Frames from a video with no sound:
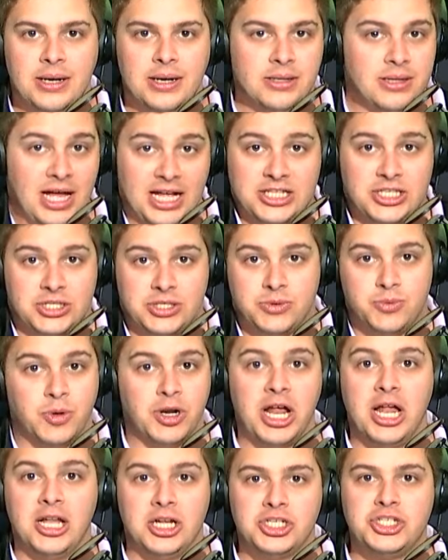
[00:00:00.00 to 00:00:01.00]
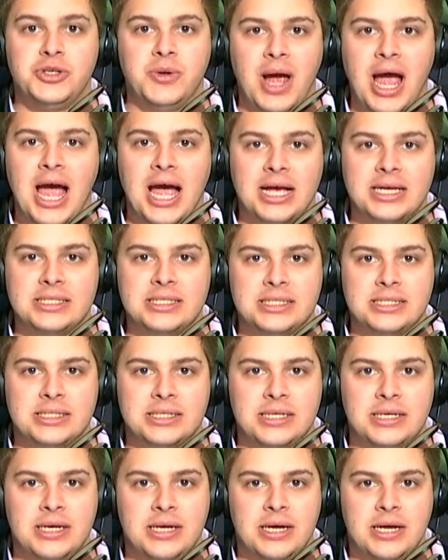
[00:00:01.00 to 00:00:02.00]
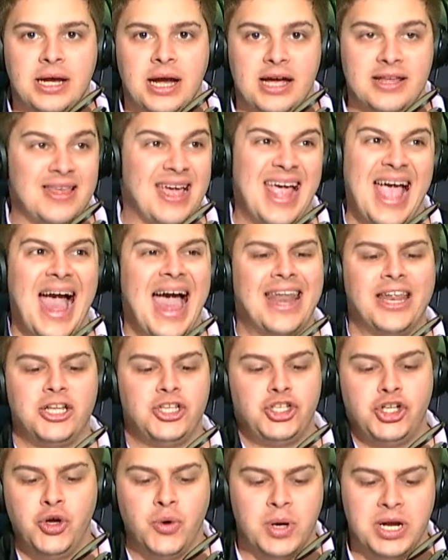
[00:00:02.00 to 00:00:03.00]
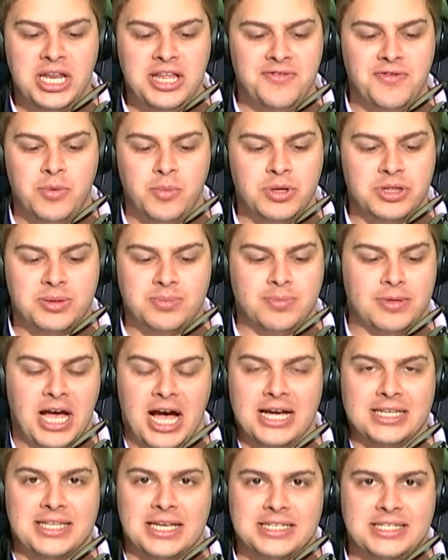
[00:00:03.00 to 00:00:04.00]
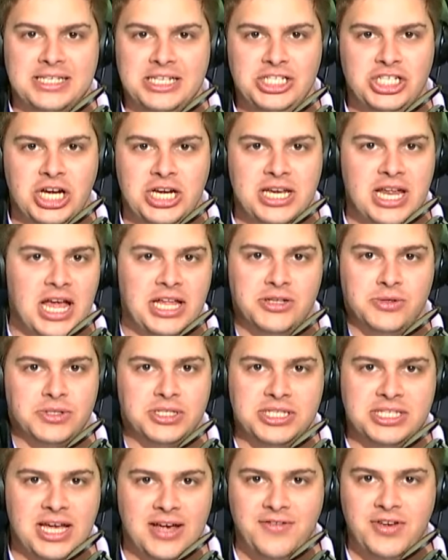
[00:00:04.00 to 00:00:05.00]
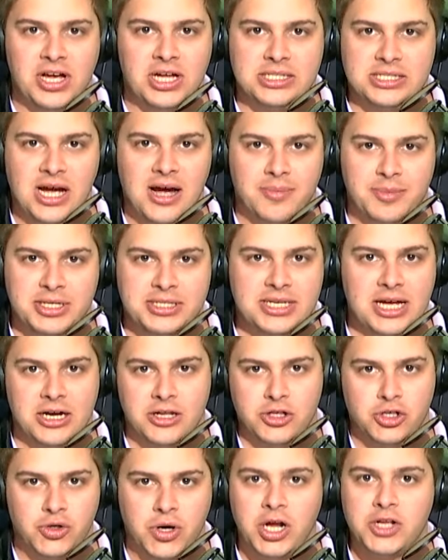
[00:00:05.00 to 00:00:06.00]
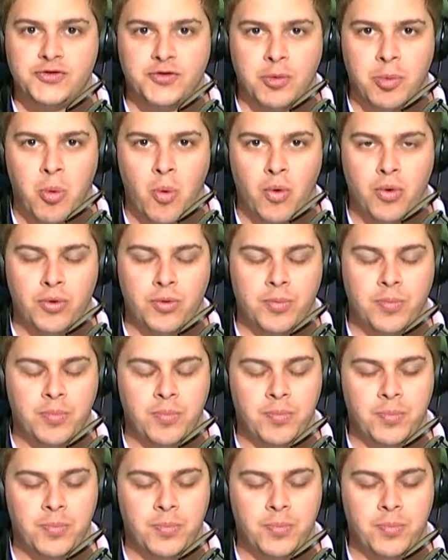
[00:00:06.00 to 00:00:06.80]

And that's what LSU has. And they added to it even with guys like CJ Daniels and Zavion Thomas out of the transfer portal.